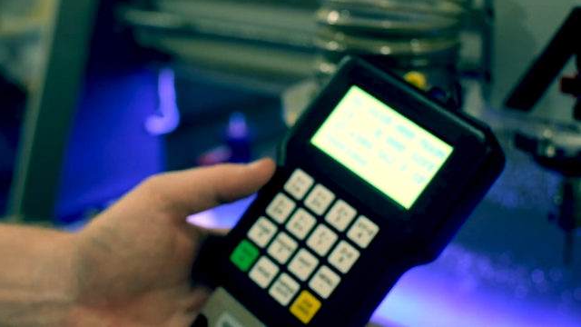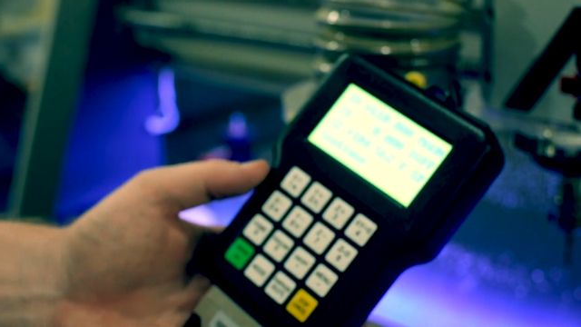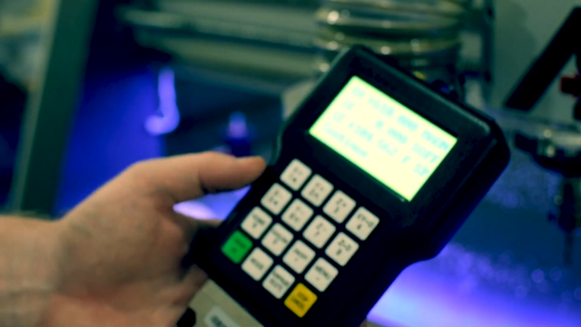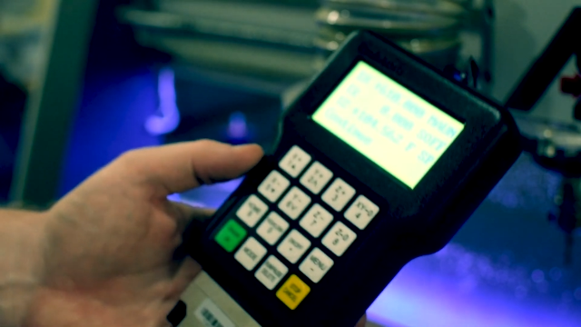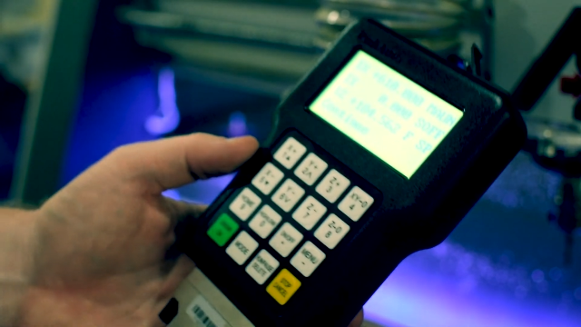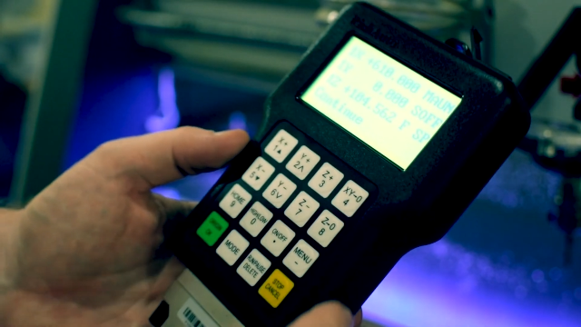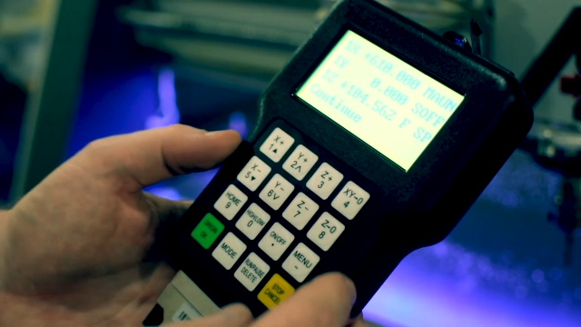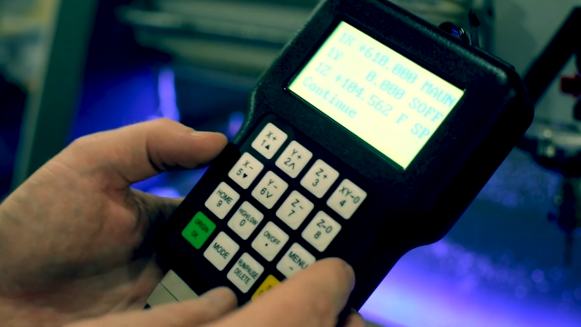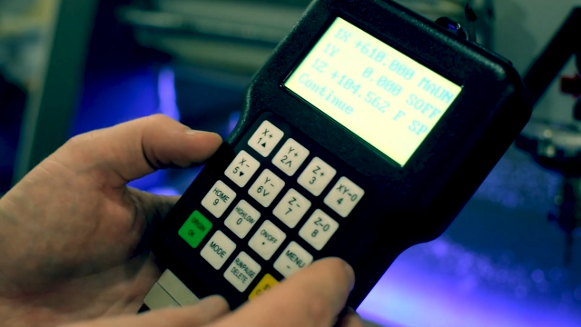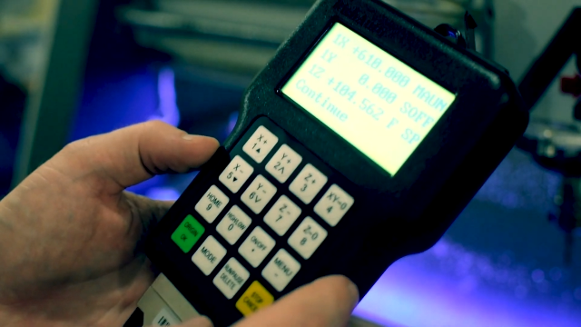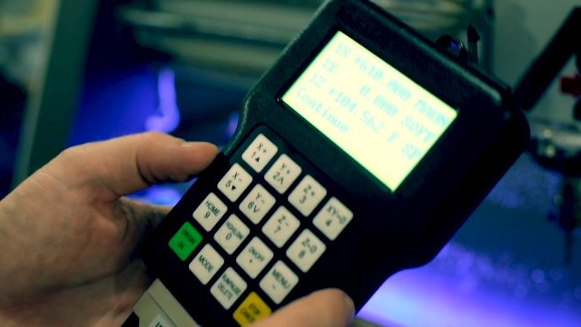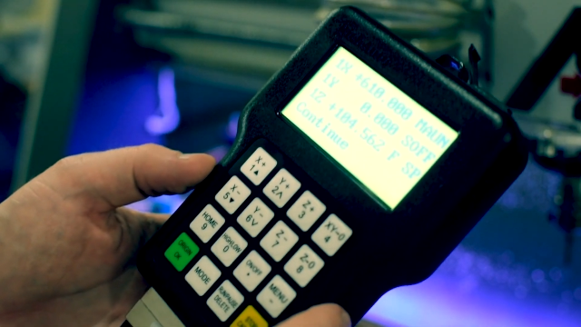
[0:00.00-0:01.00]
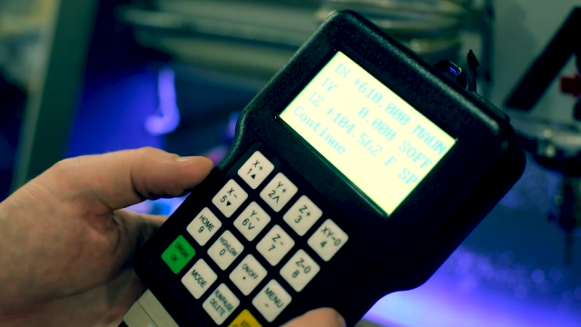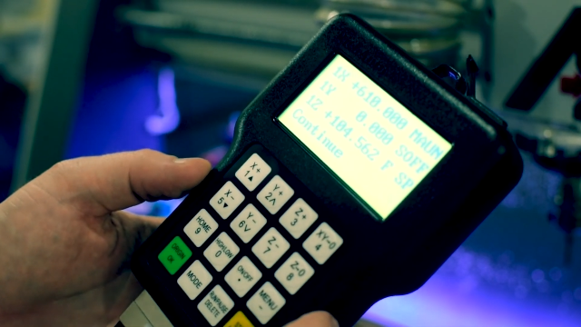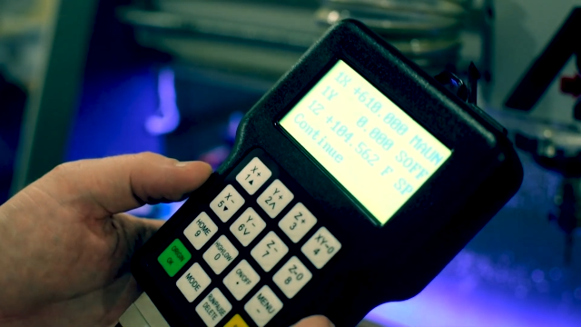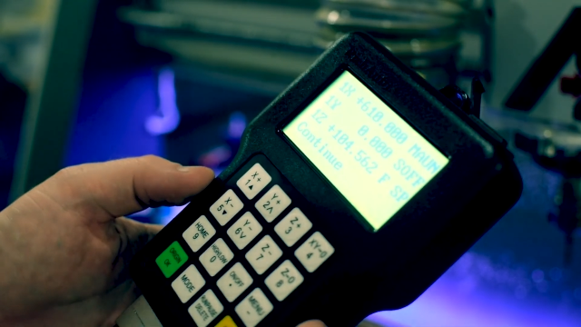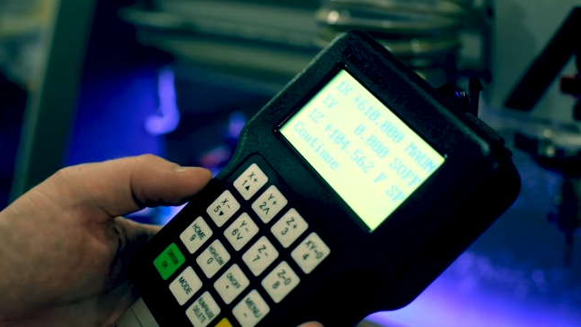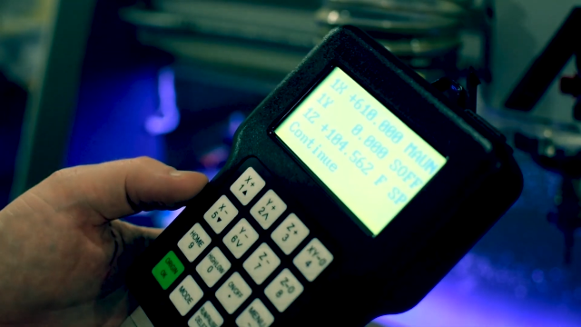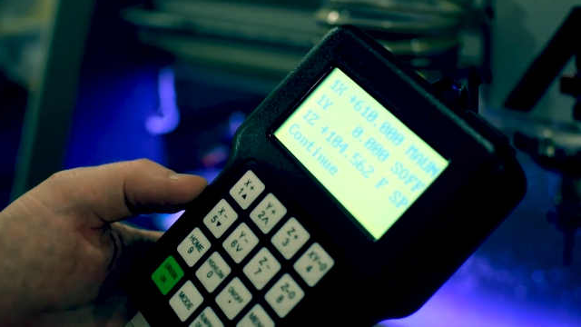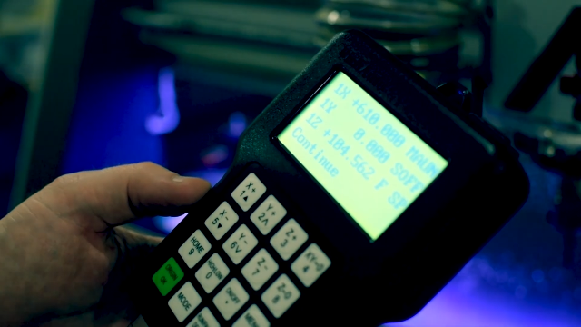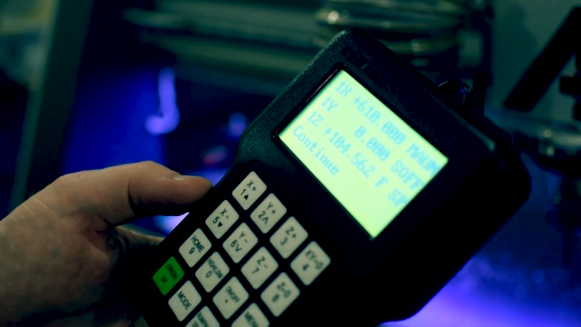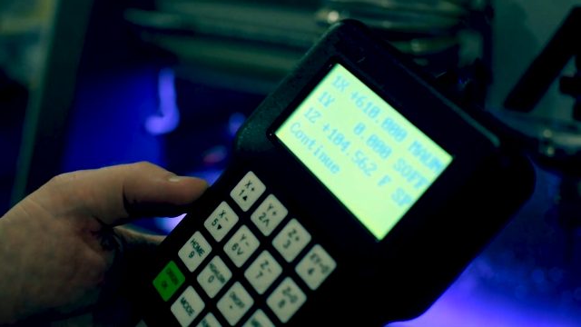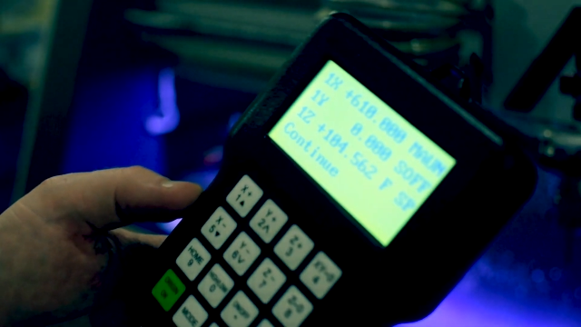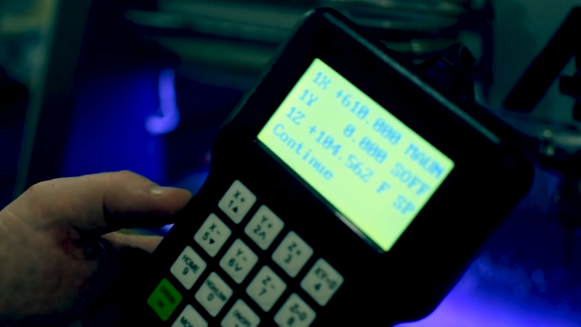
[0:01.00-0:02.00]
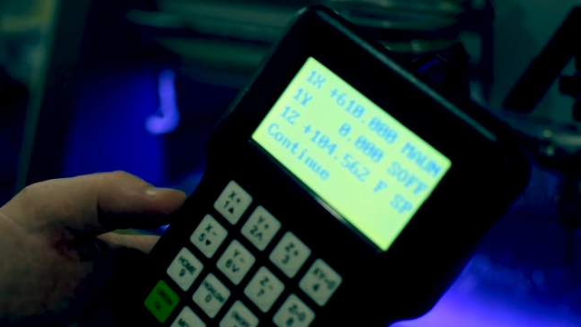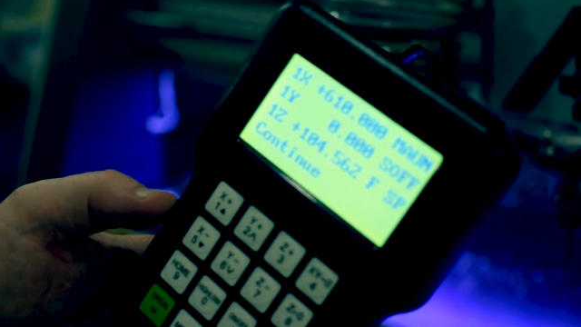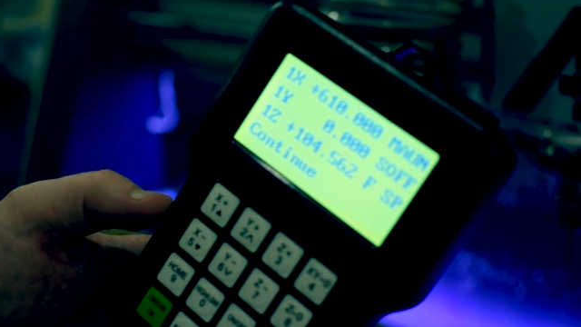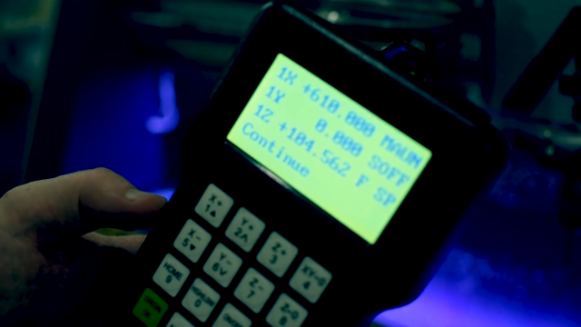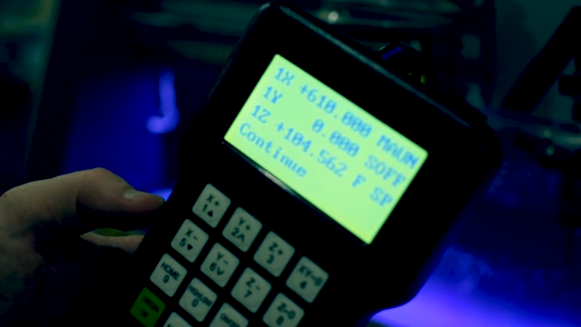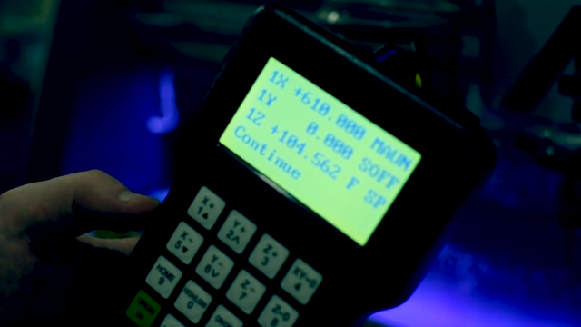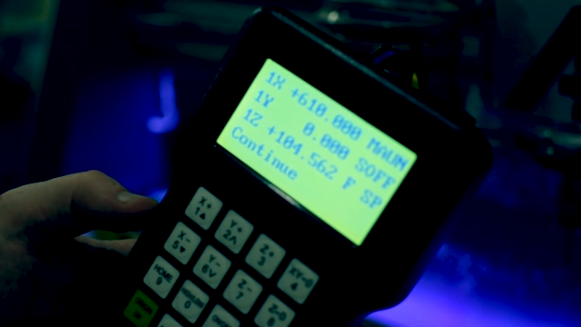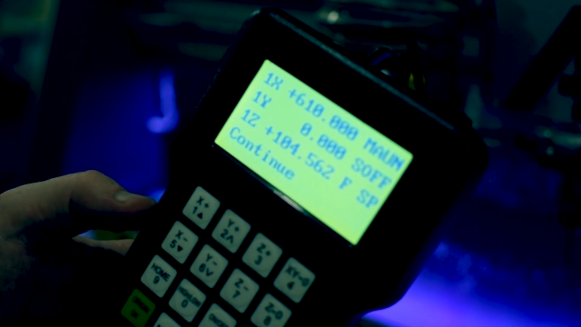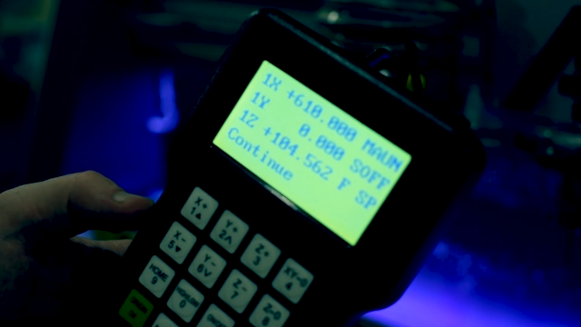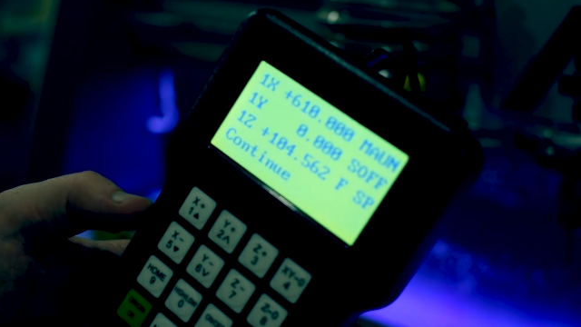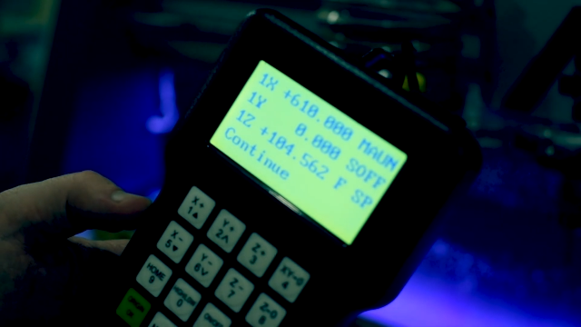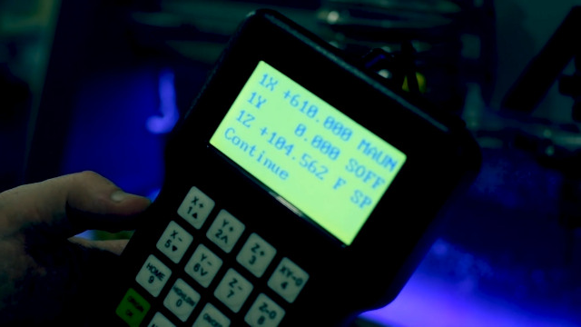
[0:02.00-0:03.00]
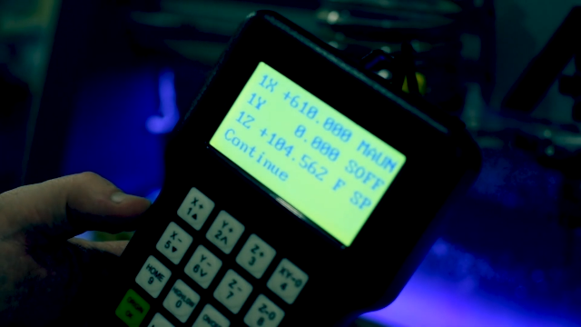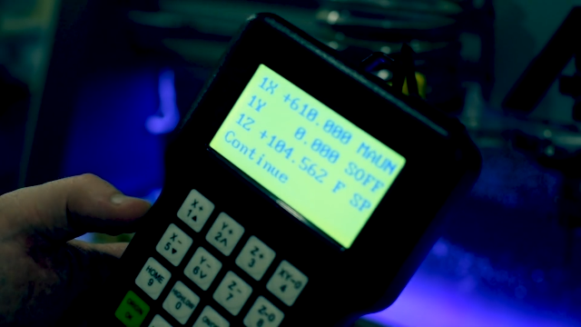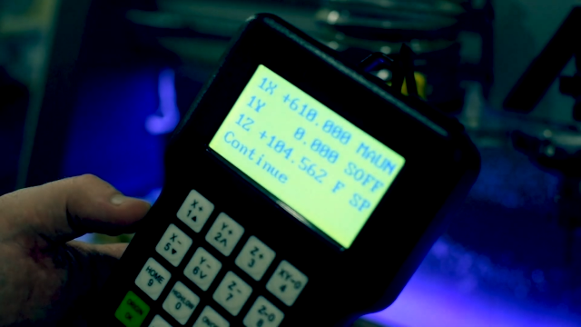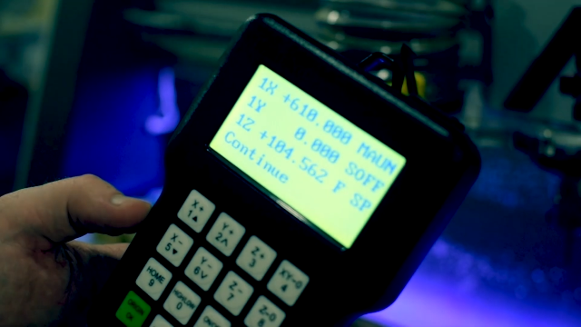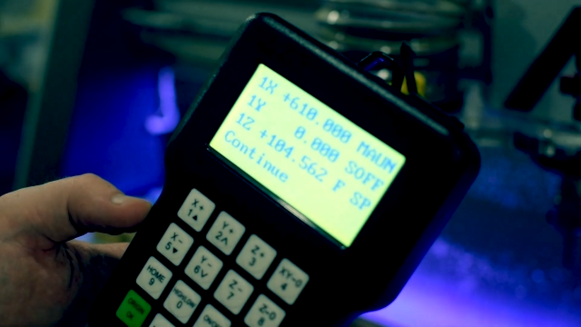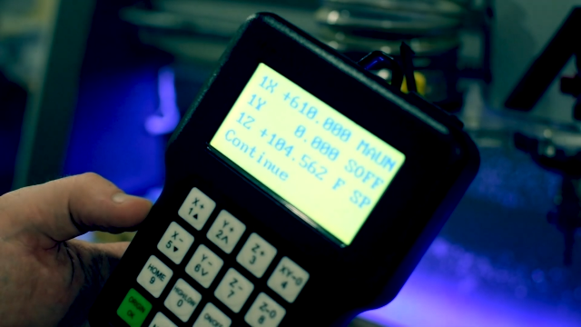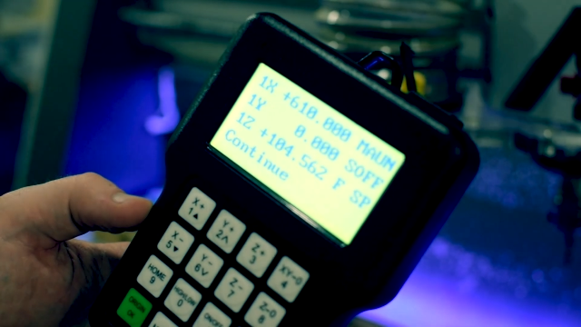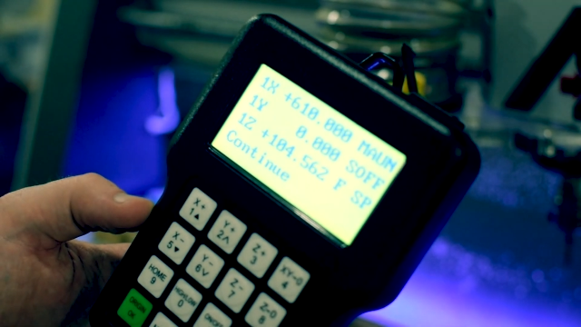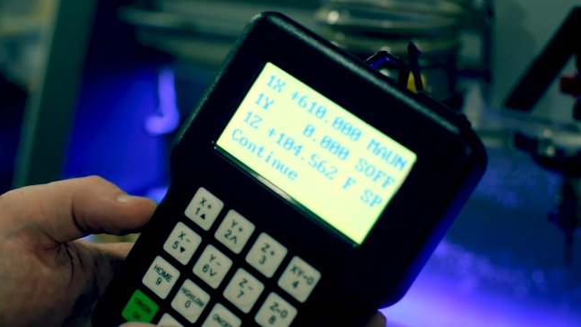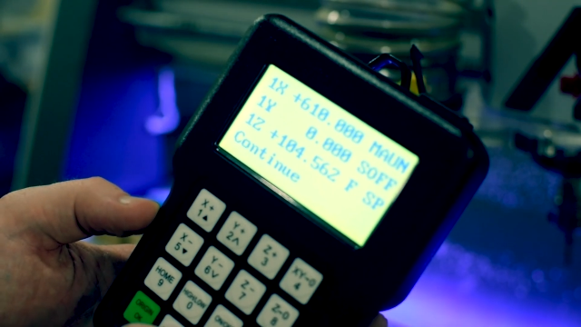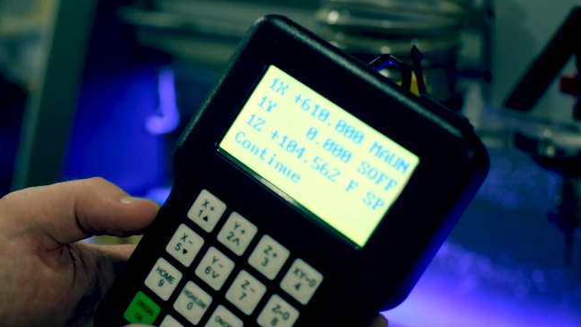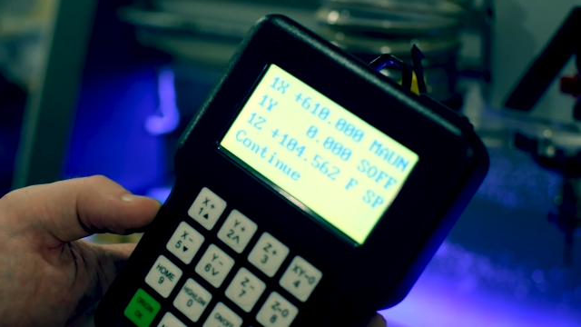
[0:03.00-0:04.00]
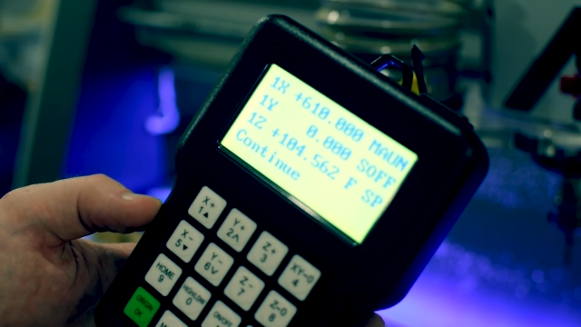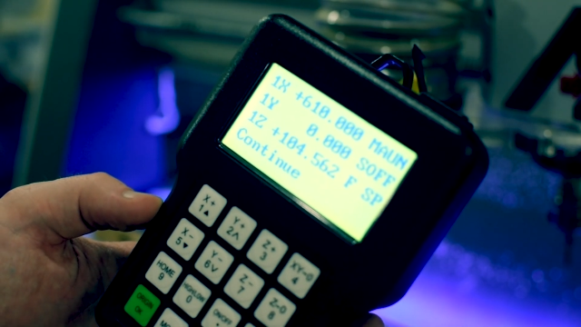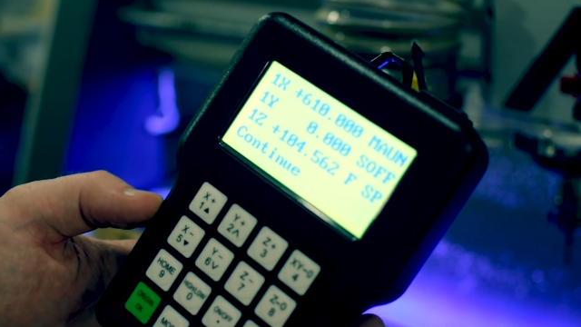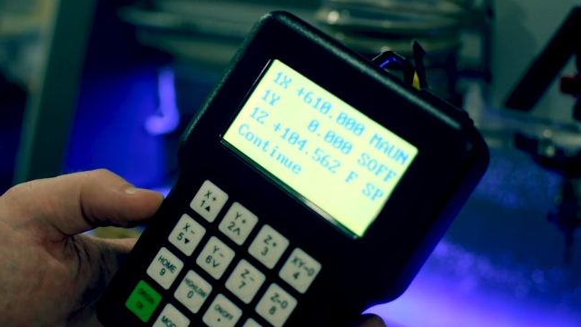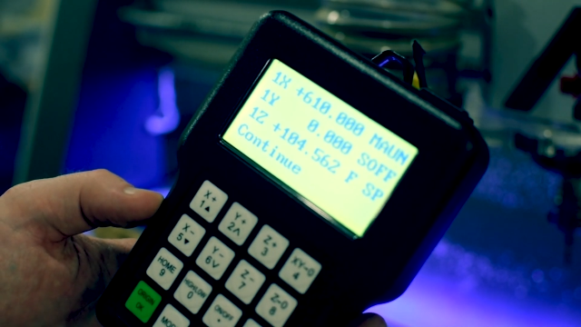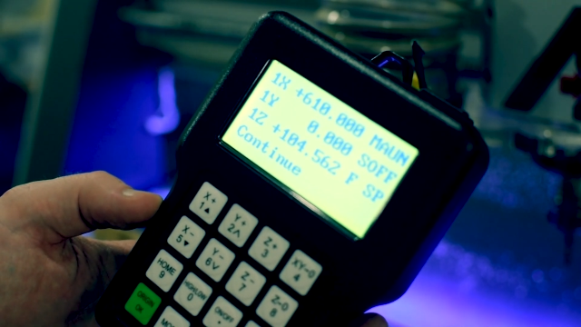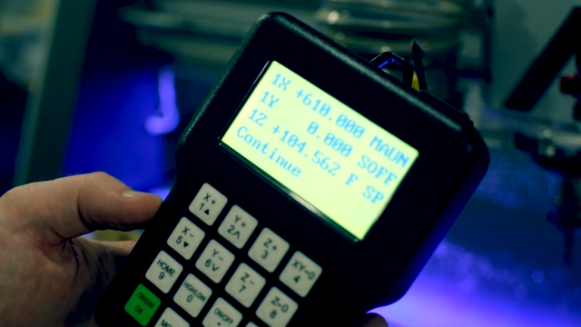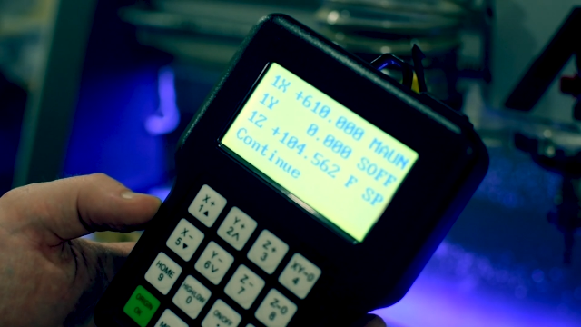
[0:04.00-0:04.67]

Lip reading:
No face is visible, so there are no lips to read.